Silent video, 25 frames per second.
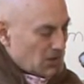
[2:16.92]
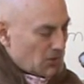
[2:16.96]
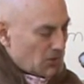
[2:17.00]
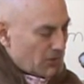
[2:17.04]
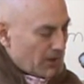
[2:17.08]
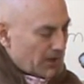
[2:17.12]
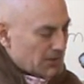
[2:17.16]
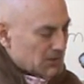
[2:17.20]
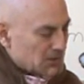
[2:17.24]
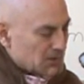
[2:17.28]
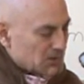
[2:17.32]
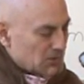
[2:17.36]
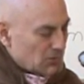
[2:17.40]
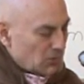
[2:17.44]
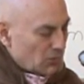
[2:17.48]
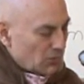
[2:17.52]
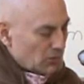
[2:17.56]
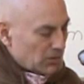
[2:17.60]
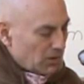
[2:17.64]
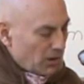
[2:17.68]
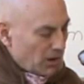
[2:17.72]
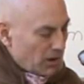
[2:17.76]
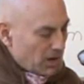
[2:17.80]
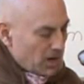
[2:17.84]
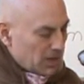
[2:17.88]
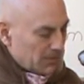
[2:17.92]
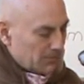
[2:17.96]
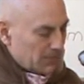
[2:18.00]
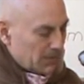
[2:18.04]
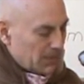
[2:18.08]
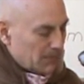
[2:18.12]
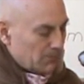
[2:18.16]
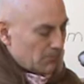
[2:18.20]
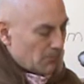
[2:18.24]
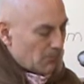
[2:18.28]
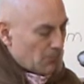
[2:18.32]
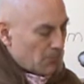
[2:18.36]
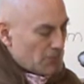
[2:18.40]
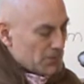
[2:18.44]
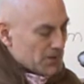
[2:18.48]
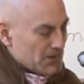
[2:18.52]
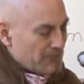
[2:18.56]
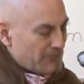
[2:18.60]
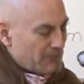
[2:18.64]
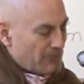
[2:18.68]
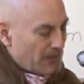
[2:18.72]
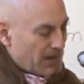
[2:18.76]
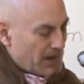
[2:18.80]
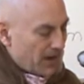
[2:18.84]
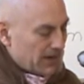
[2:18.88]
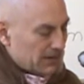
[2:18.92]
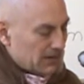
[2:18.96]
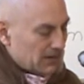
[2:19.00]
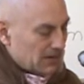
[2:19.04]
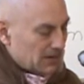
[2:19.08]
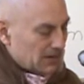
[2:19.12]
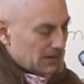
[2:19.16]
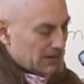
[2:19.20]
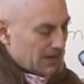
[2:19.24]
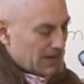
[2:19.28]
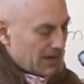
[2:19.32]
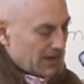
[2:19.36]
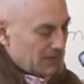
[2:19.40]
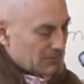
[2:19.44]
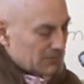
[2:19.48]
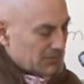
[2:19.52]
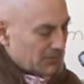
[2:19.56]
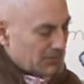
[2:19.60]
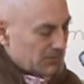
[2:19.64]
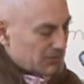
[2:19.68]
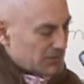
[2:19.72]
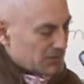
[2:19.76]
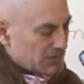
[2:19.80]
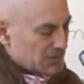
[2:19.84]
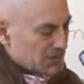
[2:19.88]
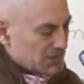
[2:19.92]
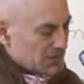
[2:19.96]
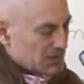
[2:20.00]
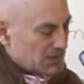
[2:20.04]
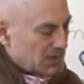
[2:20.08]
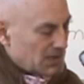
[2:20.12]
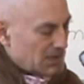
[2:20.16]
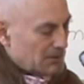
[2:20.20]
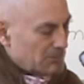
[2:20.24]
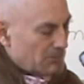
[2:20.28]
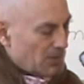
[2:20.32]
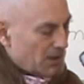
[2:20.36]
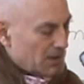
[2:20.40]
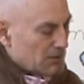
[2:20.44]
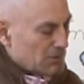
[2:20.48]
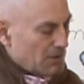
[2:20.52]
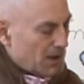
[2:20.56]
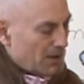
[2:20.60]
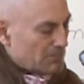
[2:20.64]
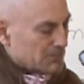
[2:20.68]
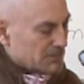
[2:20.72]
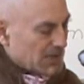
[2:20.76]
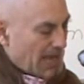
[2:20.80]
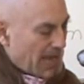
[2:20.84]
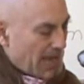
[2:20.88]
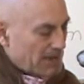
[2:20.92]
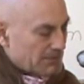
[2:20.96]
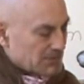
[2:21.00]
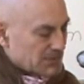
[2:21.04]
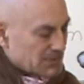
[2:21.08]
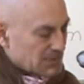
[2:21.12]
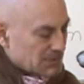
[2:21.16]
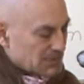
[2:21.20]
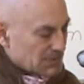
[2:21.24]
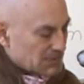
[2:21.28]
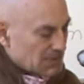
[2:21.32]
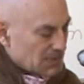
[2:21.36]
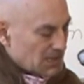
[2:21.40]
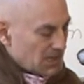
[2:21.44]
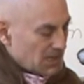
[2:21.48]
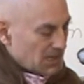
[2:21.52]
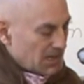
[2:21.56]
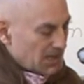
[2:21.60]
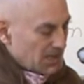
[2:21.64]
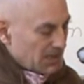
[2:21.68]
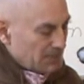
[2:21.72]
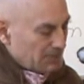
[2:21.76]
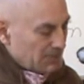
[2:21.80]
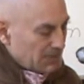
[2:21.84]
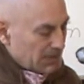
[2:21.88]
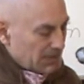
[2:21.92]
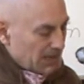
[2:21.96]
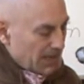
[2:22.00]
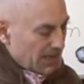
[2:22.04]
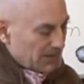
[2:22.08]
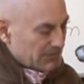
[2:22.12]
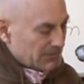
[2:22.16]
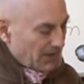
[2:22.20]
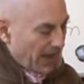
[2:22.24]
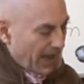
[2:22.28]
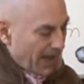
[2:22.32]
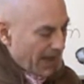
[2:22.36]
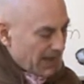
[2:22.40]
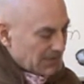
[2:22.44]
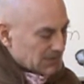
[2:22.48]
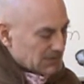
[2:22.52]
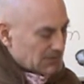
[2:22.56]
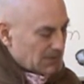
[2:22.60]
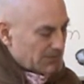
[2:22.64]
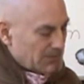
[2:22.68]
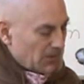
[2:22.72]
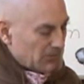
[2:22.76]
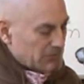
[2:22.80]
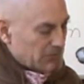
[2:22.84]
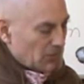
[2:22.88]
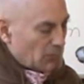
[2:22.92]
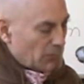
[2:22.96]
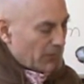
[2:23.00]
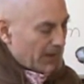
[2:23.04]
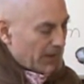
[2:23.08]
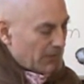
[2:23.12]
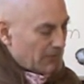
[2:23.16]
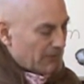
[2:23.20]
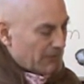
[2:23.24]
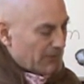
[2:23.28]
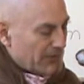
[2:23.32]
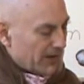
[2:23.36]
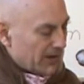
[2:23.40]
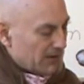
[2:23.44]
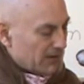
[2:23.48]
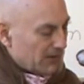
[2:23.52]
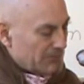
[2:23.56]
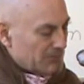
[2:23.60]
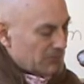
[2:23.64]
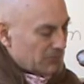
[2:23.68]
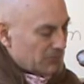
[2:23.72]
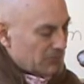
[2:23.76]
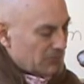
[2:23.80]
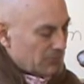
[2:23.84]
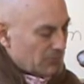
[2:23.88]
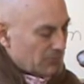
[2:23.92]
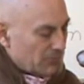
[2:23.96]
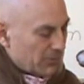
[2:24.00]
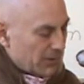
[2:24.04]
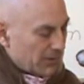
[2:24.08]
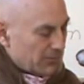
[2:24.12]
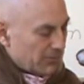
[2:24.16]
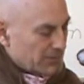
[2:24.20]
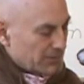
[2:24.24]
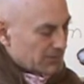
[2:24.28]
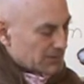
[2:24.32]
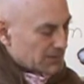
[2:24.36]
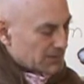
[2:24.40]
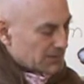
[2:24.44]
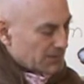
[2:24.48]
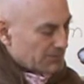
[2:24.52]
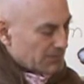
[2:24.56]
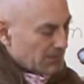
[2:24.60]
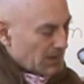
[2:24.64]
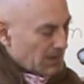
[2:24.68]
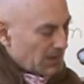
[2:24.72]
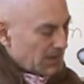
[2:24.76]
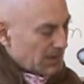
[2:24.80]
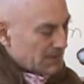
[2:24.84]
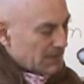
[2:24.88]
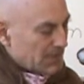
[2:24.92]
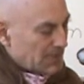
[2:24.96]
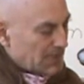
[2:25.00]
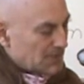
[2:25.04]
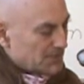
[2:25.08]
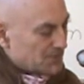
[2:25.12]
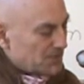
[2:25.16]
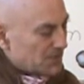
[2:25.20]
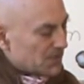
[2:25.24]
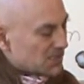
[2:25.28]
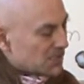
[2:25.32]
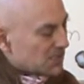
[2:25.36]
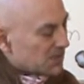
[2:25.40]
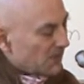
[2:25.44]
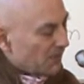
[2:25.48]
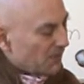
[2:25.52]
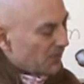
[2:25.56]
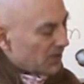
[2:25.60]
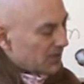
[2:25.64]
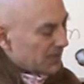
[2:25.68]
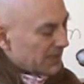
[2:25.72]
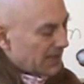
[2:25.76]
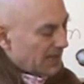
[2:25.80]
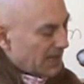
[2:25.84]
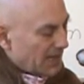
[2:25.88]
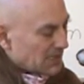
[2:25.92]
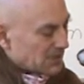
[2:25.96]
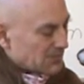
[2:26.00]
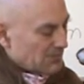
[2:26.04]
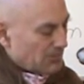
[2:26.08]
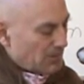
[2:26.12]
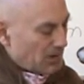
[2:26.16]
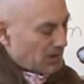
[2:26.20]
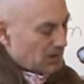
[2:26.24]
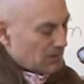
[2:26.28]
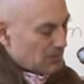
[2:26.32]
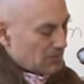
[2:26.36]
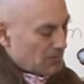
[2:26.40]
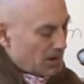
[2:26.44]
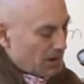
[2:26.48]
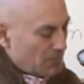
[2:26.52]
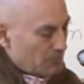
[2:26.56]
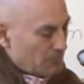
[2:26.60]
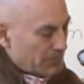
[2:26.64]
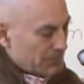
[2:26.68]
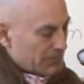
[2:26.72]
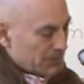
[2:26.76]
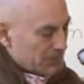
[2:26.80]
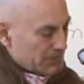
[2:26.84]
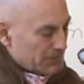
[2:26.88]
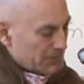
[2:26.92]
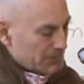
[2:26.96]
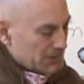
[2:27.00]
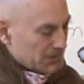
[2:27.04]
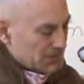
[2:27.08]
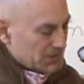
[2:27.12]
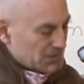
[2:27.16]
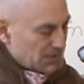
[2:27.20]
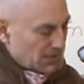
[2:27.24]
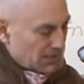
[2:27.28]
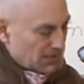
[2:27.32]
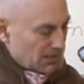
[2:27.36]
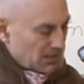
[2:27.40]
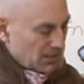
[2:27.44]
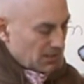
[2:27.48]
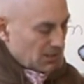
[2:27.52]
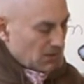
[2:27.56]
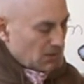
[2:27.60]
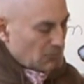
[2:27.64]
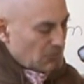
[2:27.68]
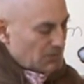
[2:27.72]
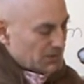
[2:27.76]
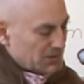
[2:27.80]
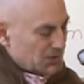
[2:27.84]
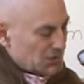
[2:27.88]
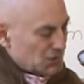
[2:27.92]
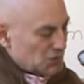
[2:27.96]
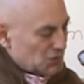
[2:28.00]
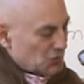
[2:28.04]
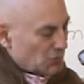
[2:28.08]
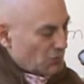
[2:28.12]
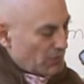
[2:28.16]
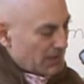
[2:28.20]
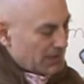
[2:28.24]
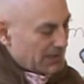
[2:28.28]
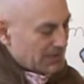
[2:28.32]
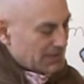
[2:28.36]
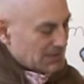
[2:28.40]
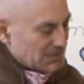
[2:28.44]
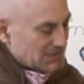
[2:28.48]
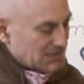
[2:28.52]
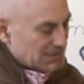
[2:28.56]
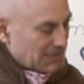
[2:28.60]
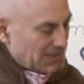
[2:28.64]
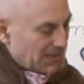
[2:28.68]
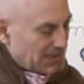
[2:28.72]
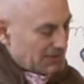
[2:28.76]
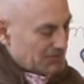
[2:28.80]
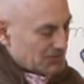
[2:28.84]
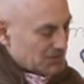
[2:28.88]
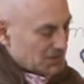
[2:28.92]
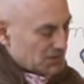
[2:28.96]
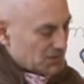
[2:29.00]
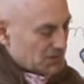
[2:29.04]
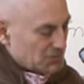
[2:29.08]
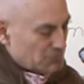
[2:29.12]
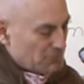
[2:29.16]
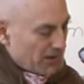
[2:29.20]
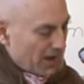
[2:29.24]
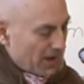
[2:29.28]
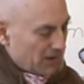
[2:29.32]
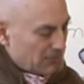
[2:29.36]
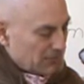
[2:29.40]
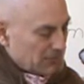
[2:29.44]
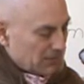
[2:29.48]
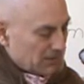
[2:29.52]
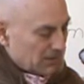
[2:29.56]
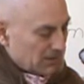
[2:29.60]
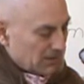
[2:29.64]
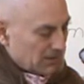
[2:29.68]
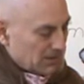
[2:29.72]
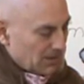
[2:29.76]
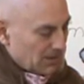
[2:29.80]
who had so long been mortified on account of Krishna and Balaram's absence, began to ask about the welfare of the two brothers. They specifically asked Balaram whether Krishna was enjoying his life surrounded